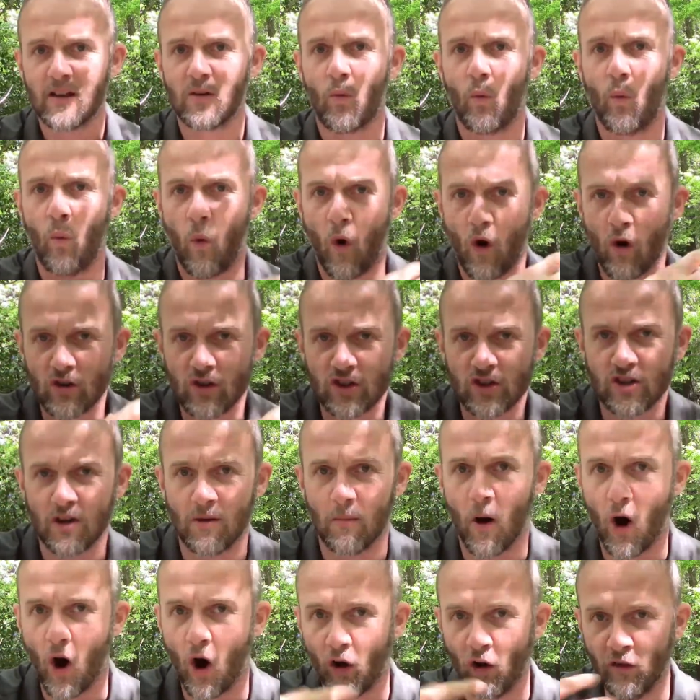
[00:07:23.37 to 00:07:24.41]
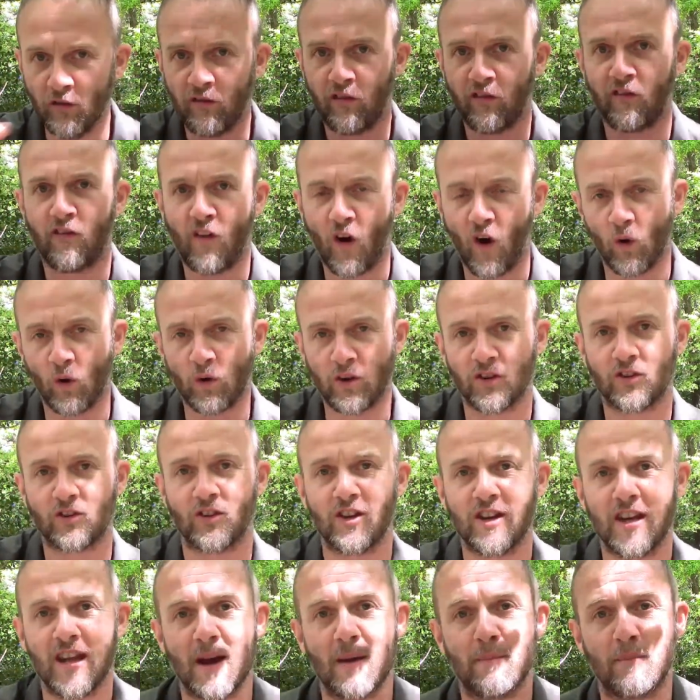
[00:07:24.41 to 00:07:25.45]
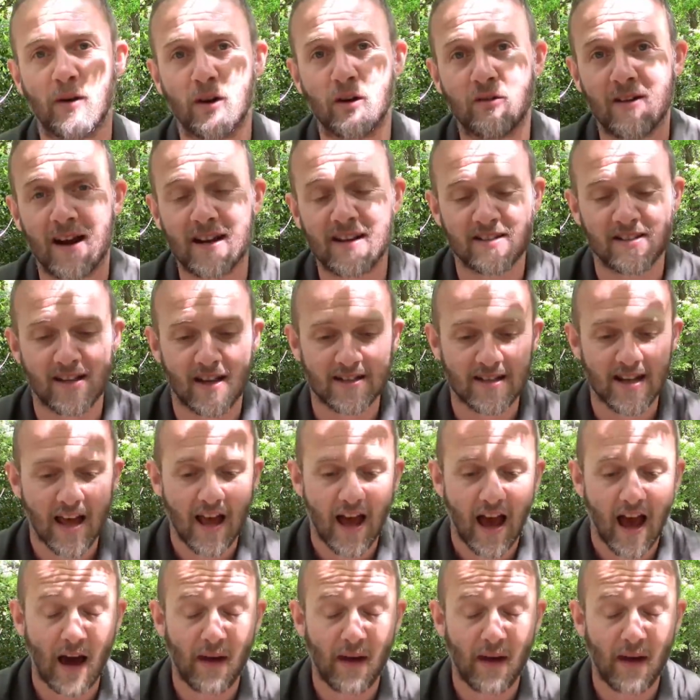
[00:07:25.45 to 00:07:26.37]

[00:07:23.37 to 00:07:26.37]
watch them unfold as the year progresses,